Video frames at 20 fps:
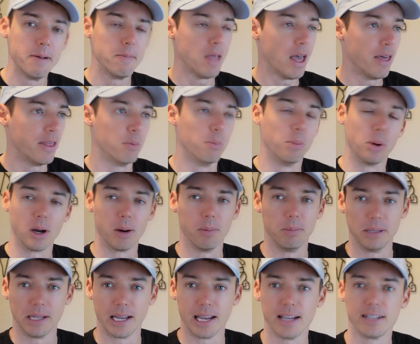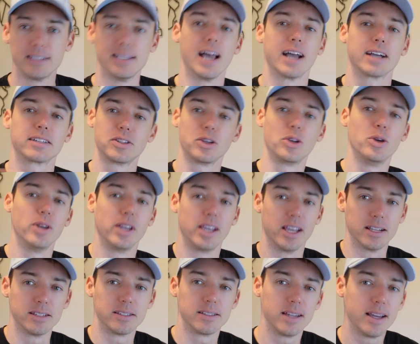and then put a plan to execute
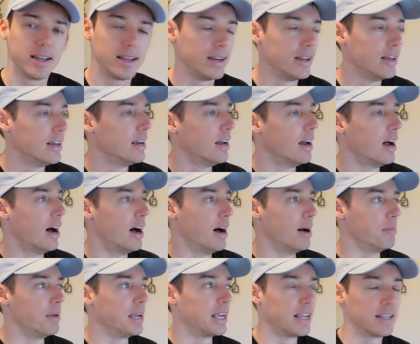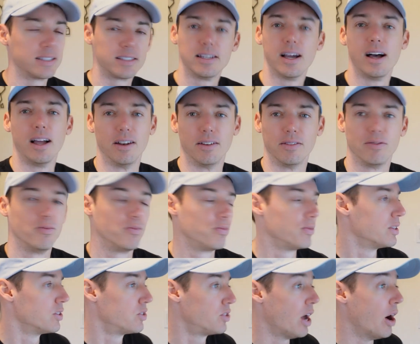against it, it gets done.
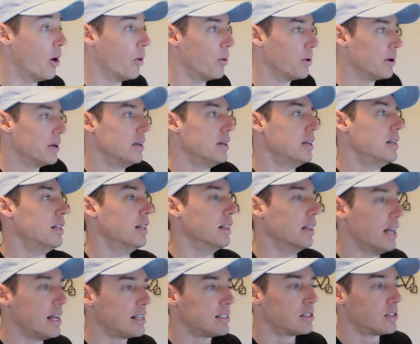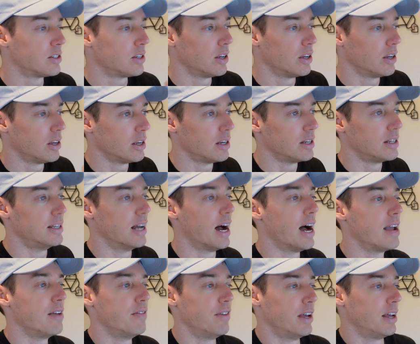So let's
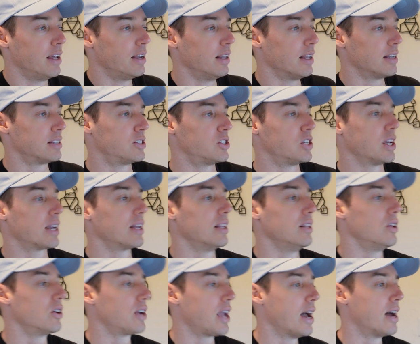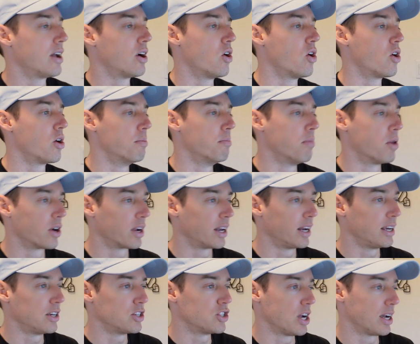dive in. Let's take a look at our
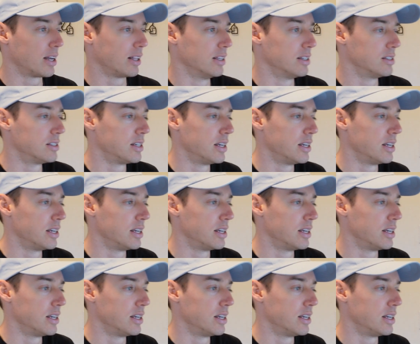marketing checklist